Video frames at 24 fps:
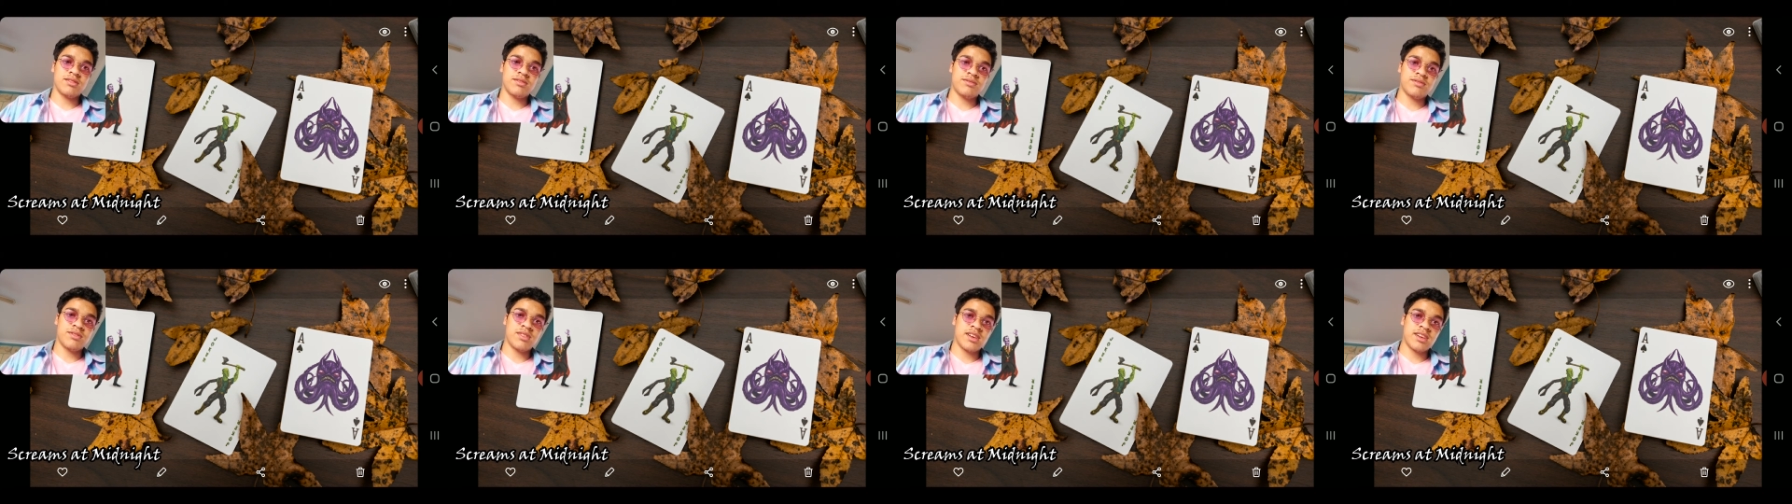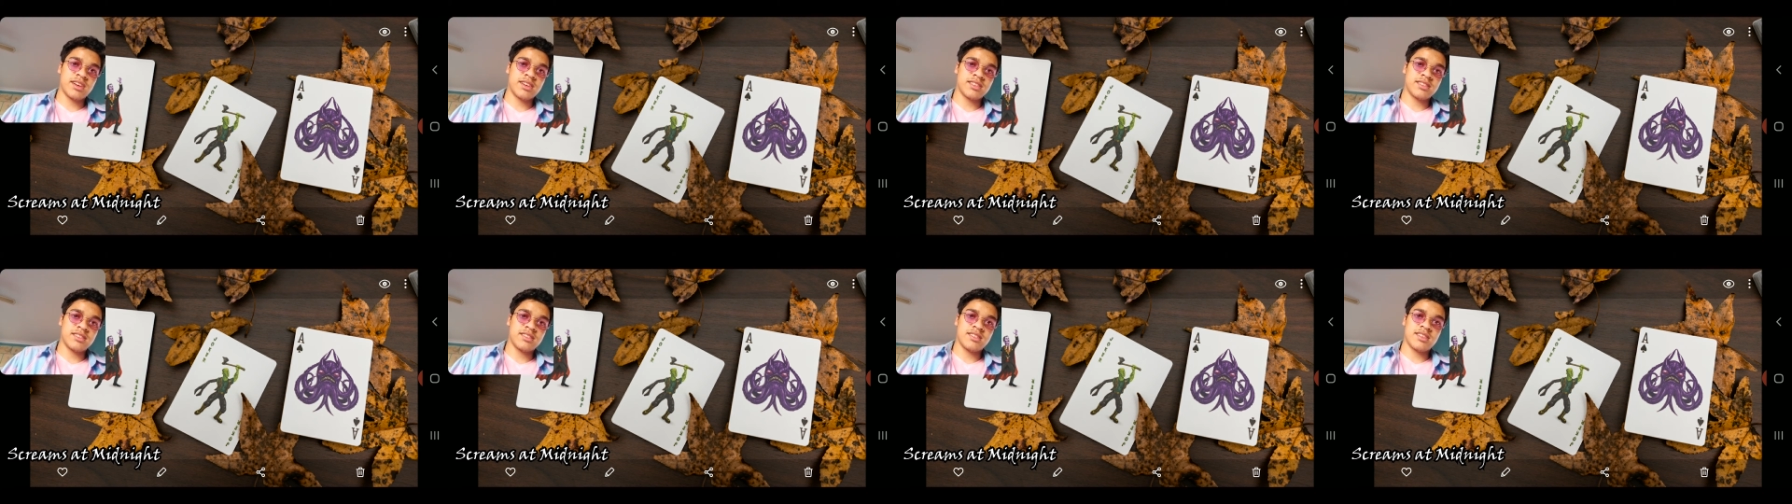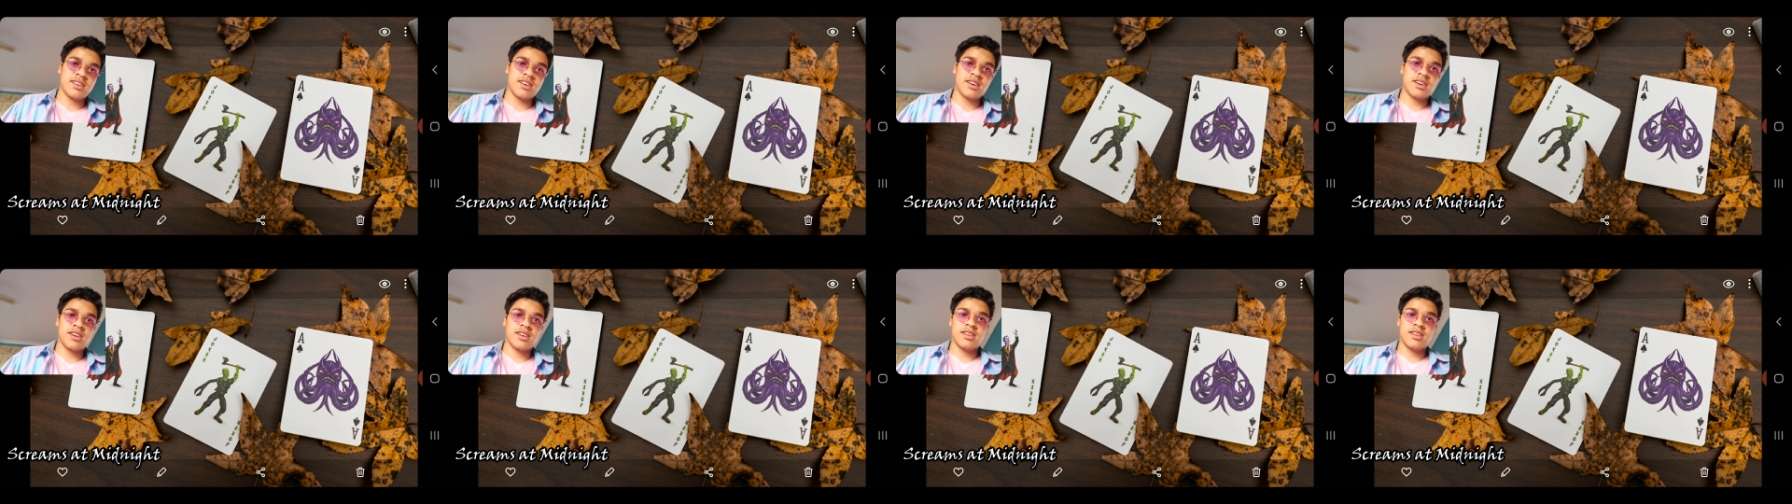
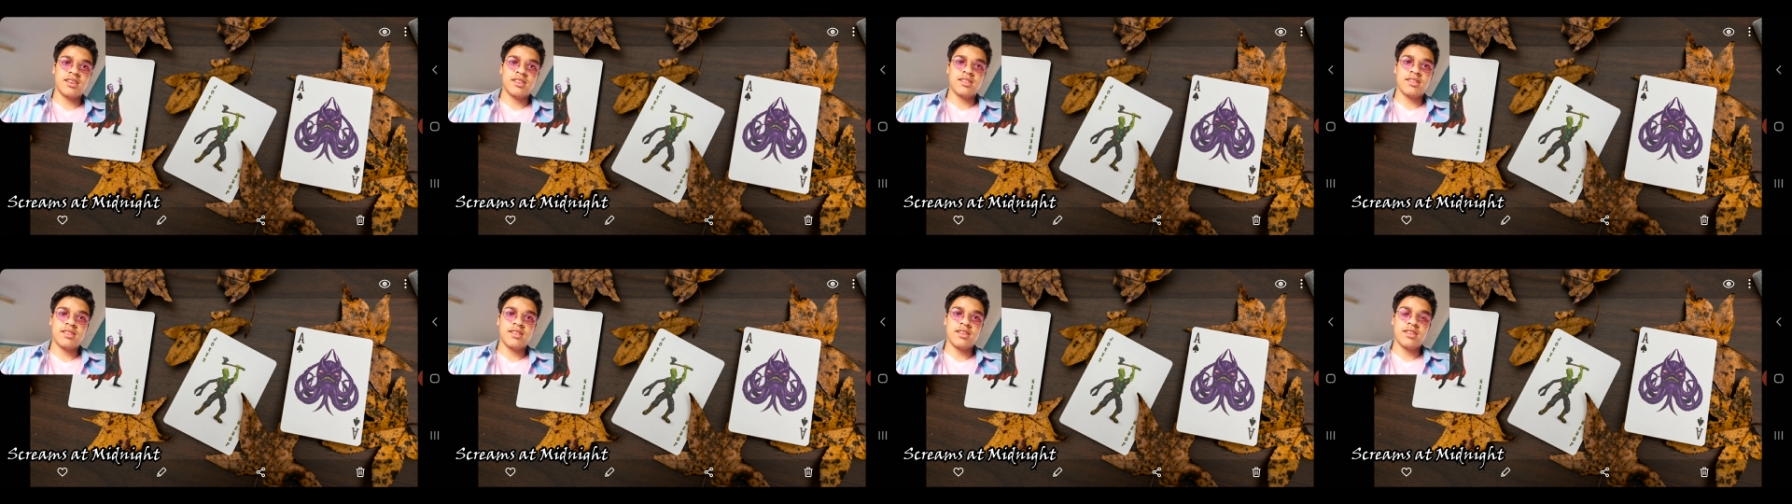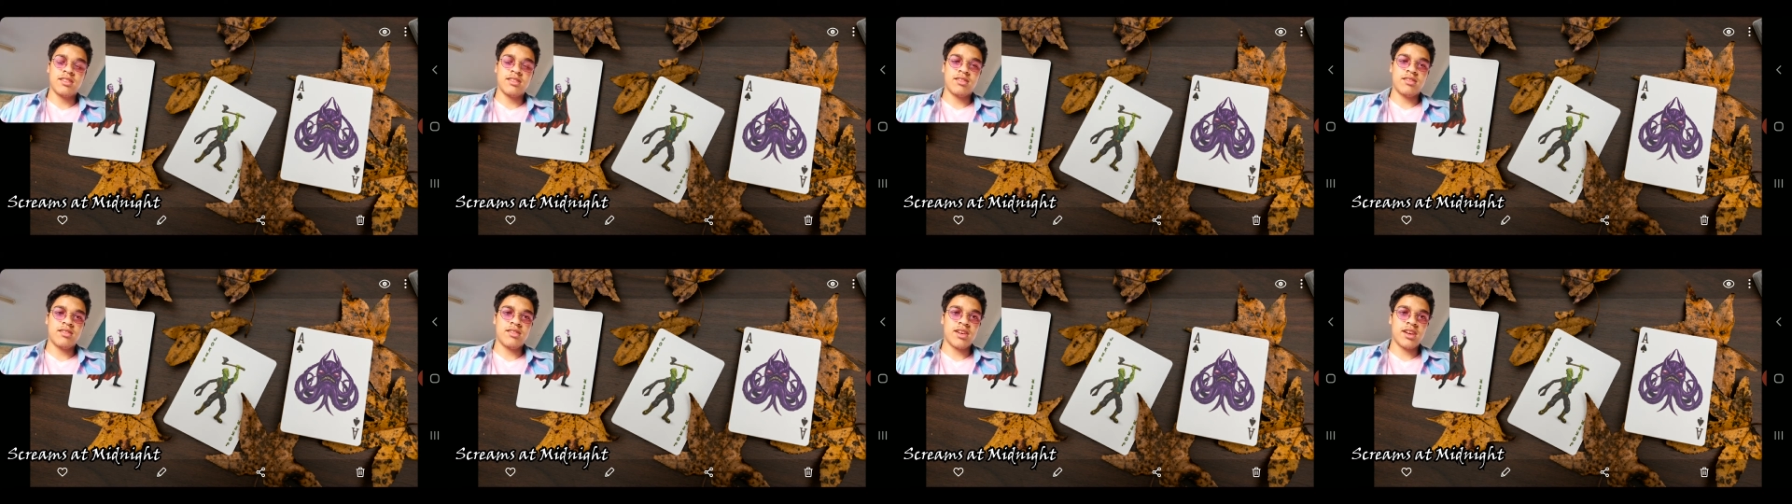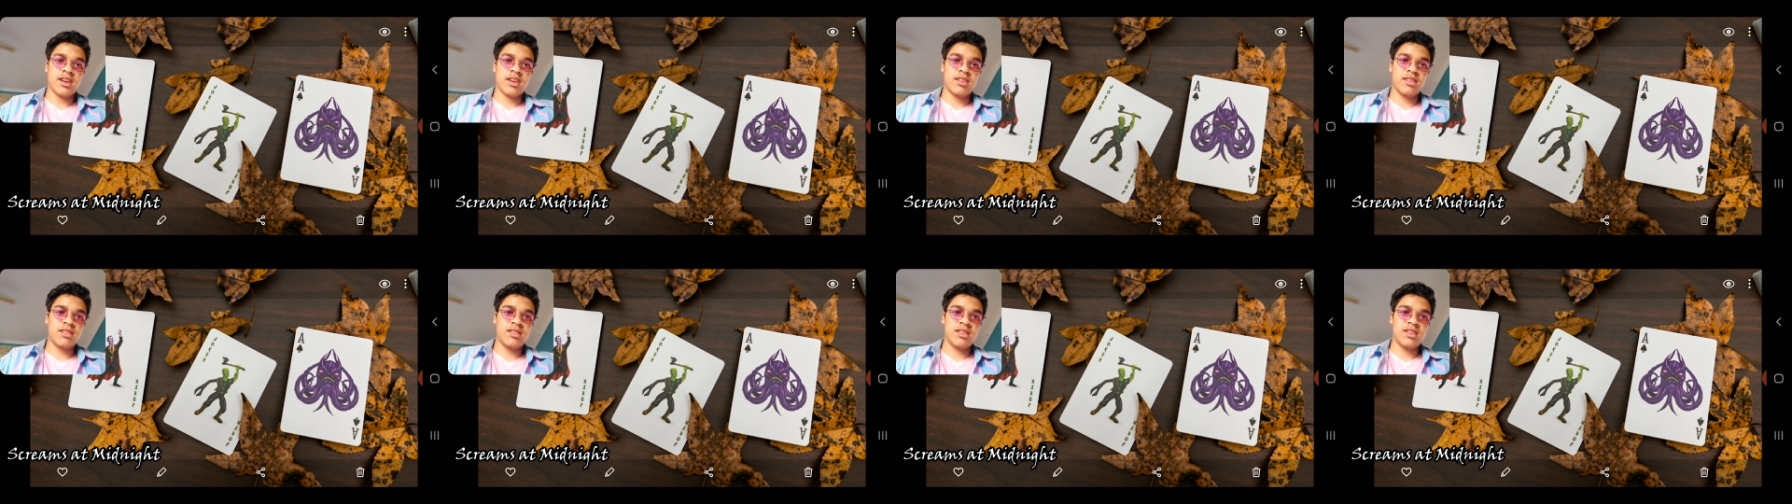Frankenstein and
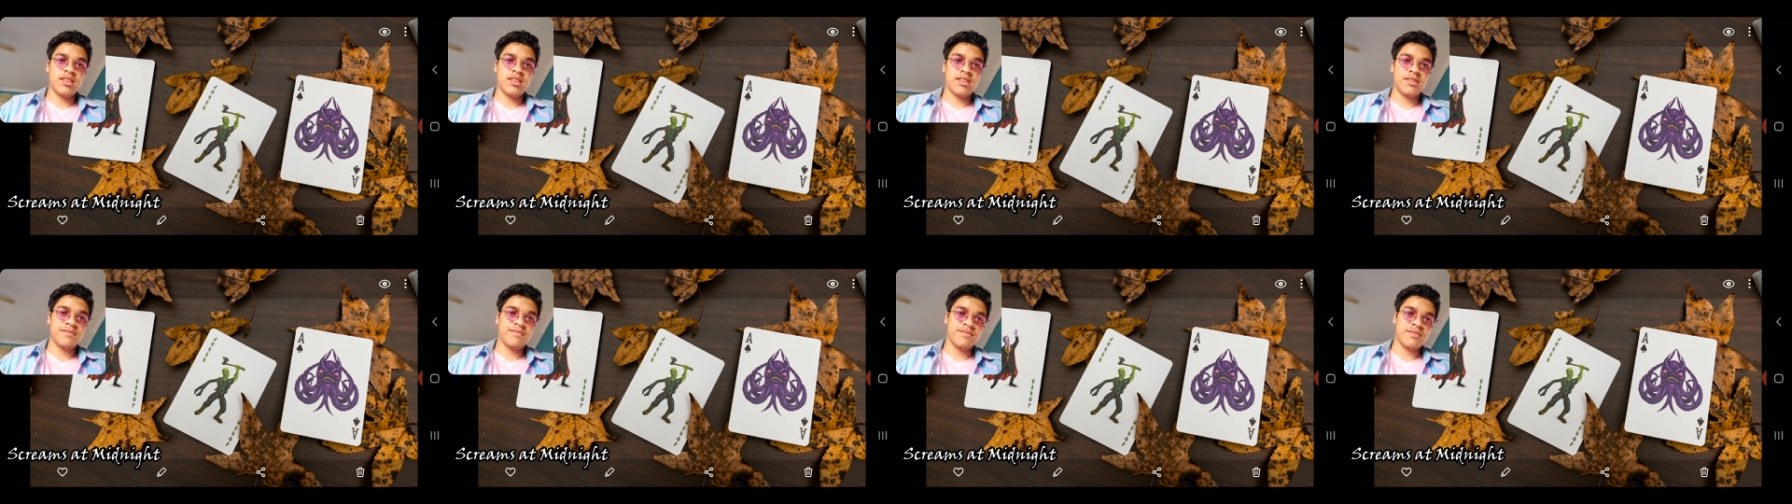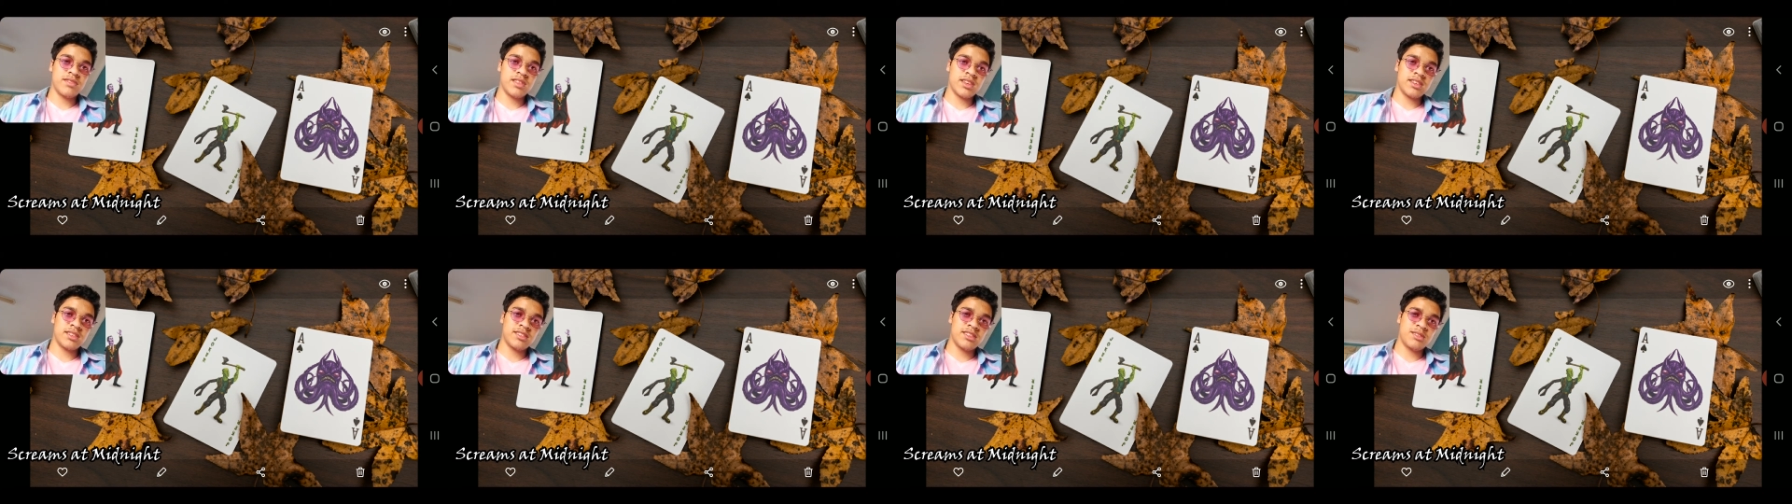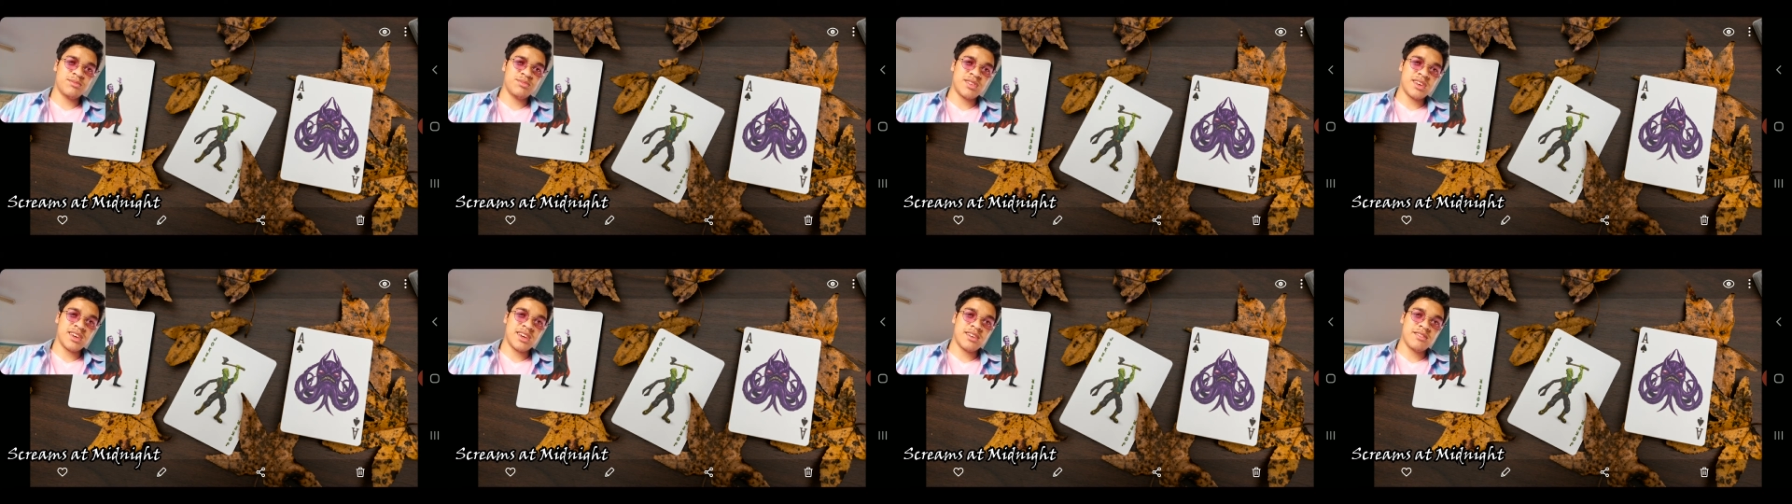Dracula. They
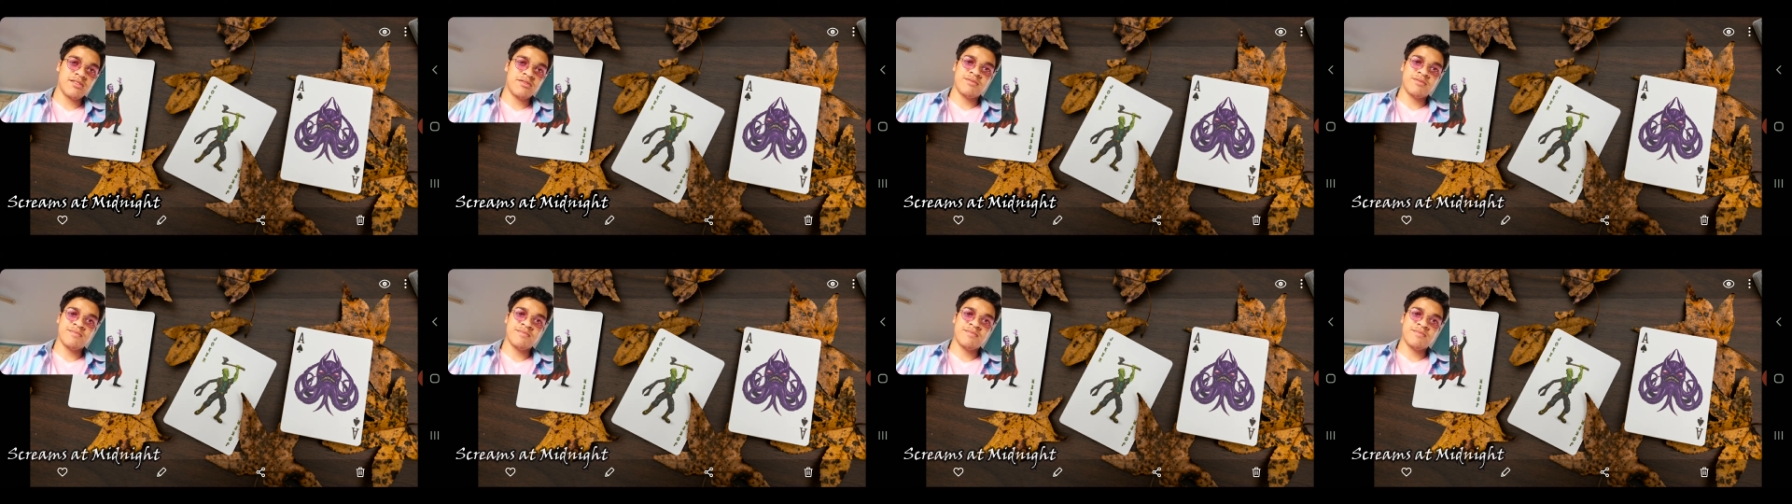seem to have